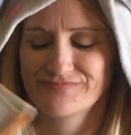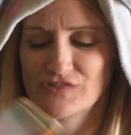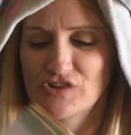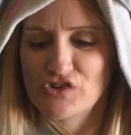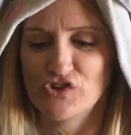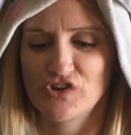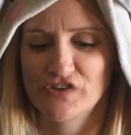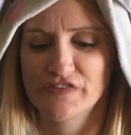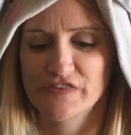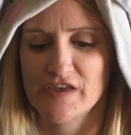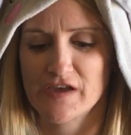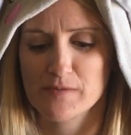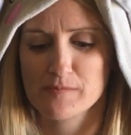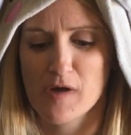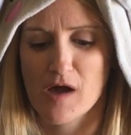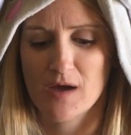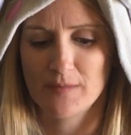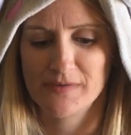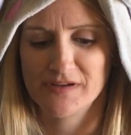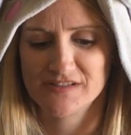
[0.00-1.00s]
Looks like
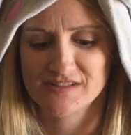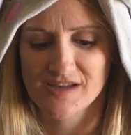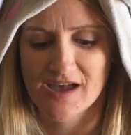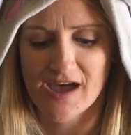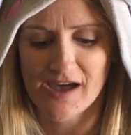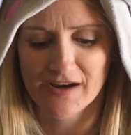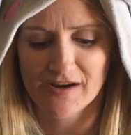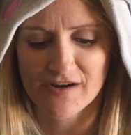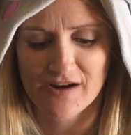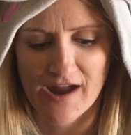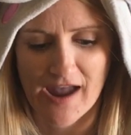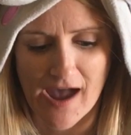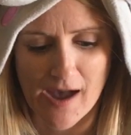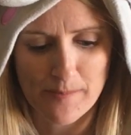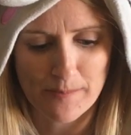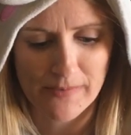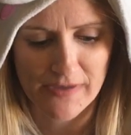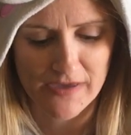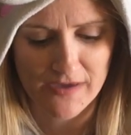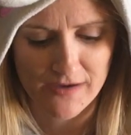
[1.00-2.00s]
Mom and Dad are
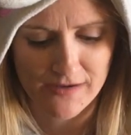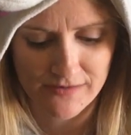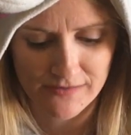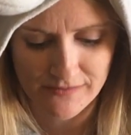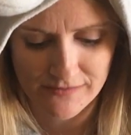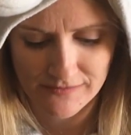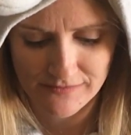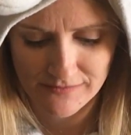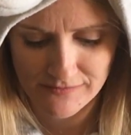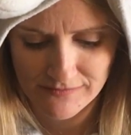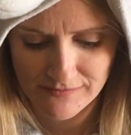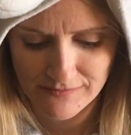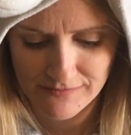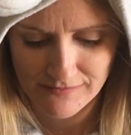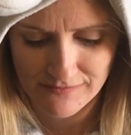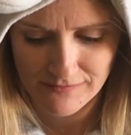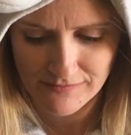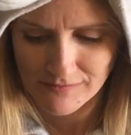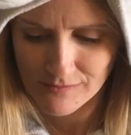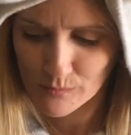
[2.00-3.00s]
happy.
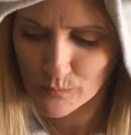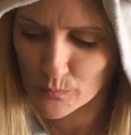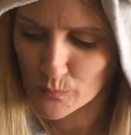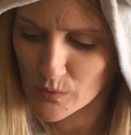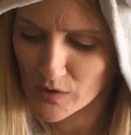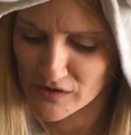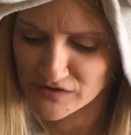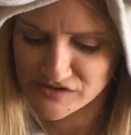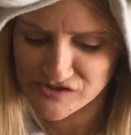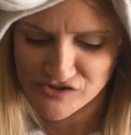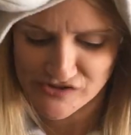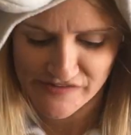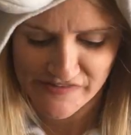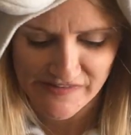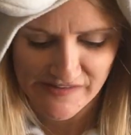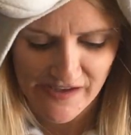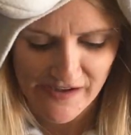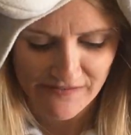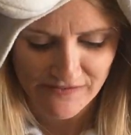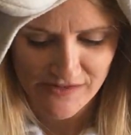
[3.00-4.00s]
Walter
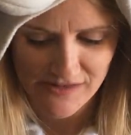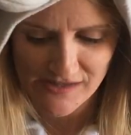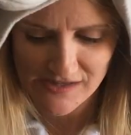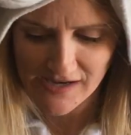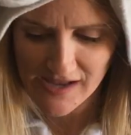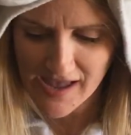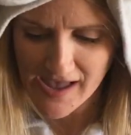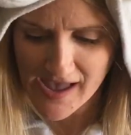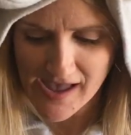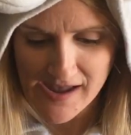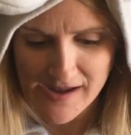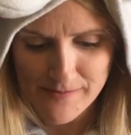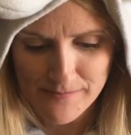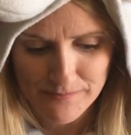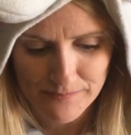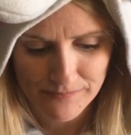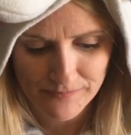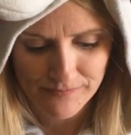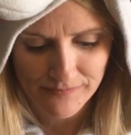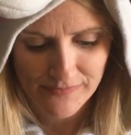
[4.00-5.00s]
saved the day.
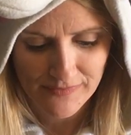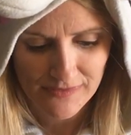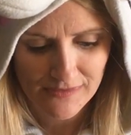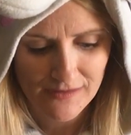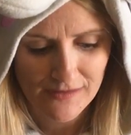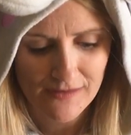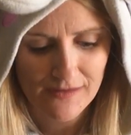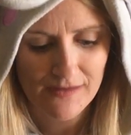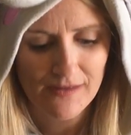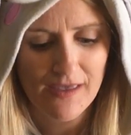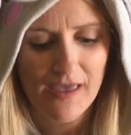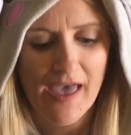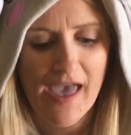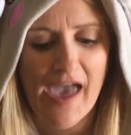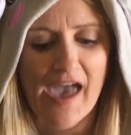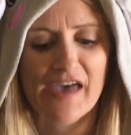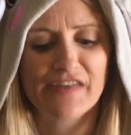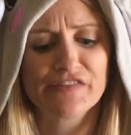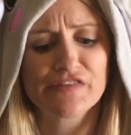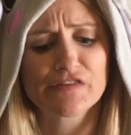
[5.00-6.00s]

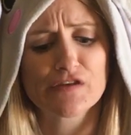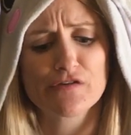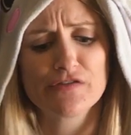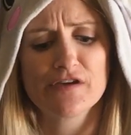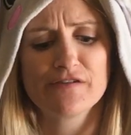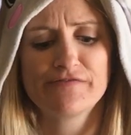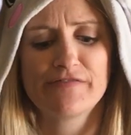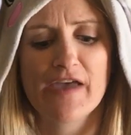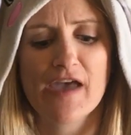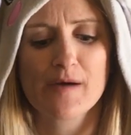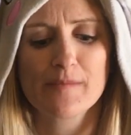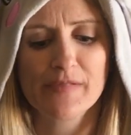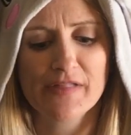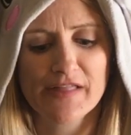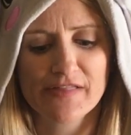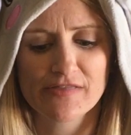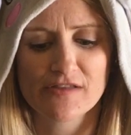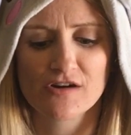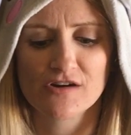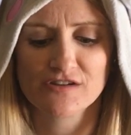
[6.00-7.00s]
And so the
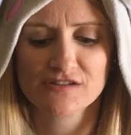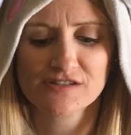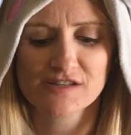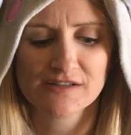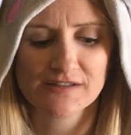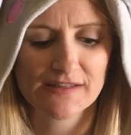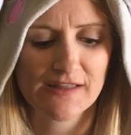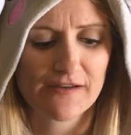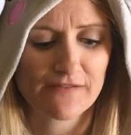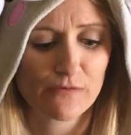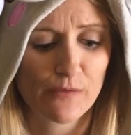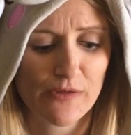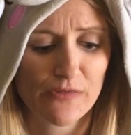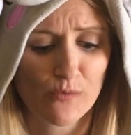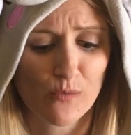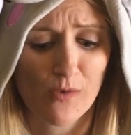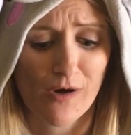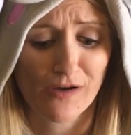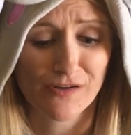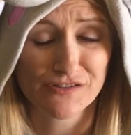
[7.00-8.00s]
family learned to live with
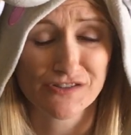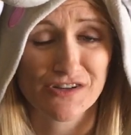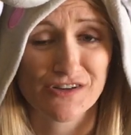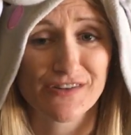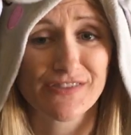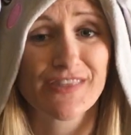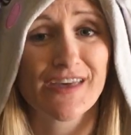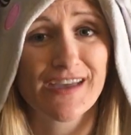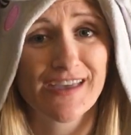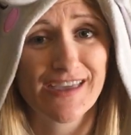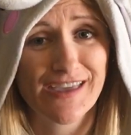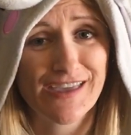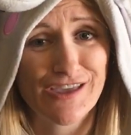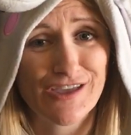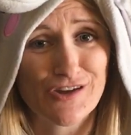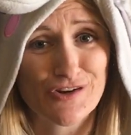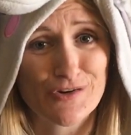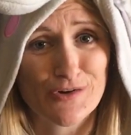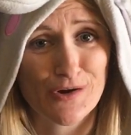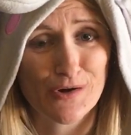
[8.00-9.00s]
Walter, the
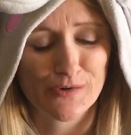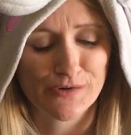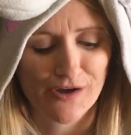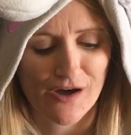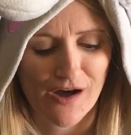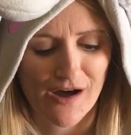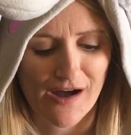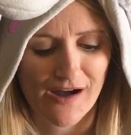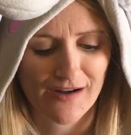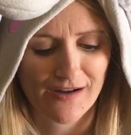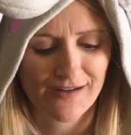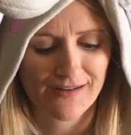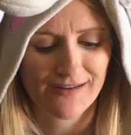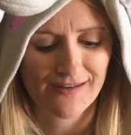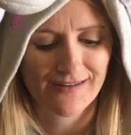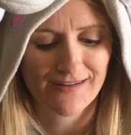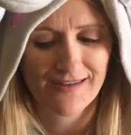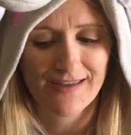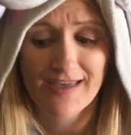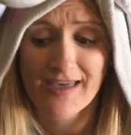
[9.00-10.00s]
hero dog.
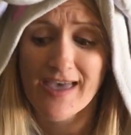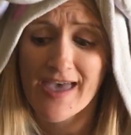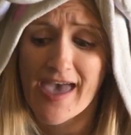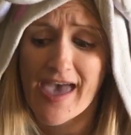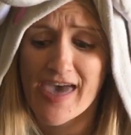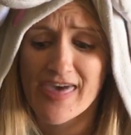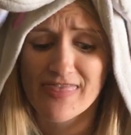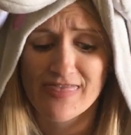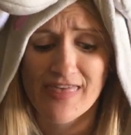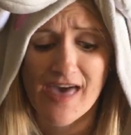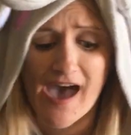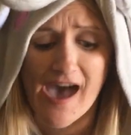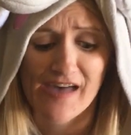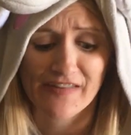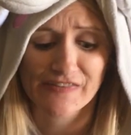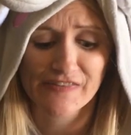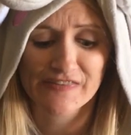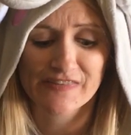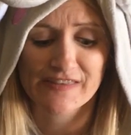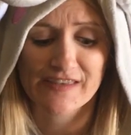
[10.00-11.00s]
And
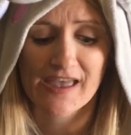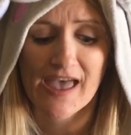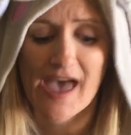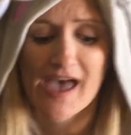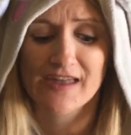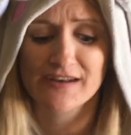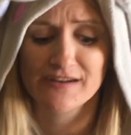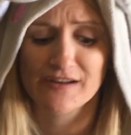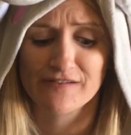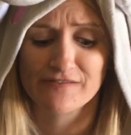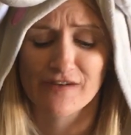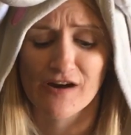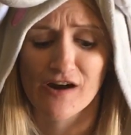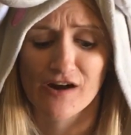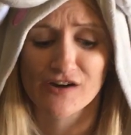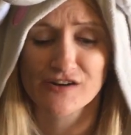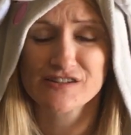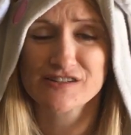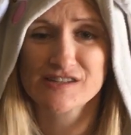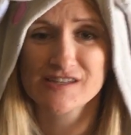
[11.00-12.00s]
that's the end of
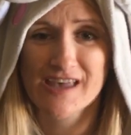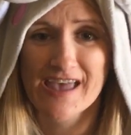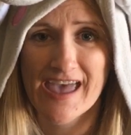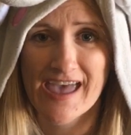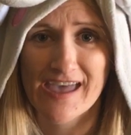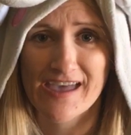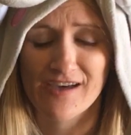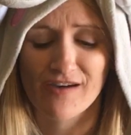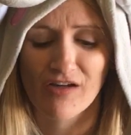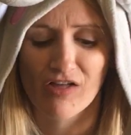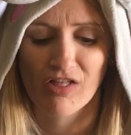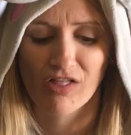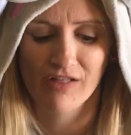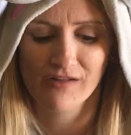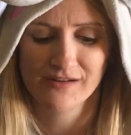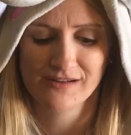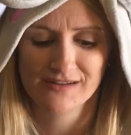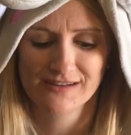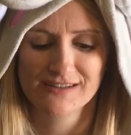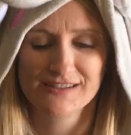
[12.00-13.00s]
our tale.
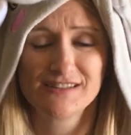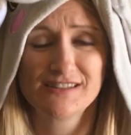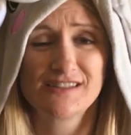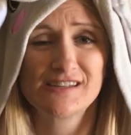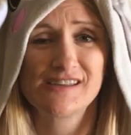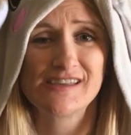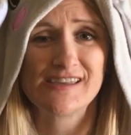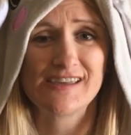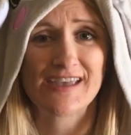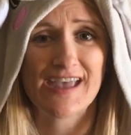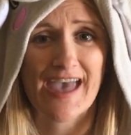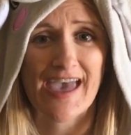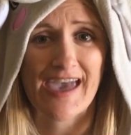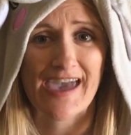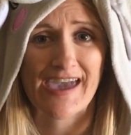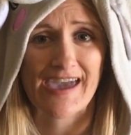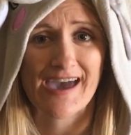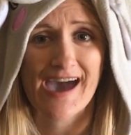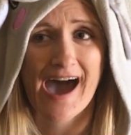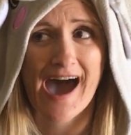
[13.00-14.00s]

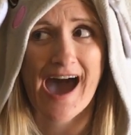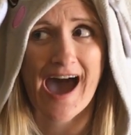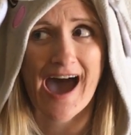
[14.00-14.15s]
Tail.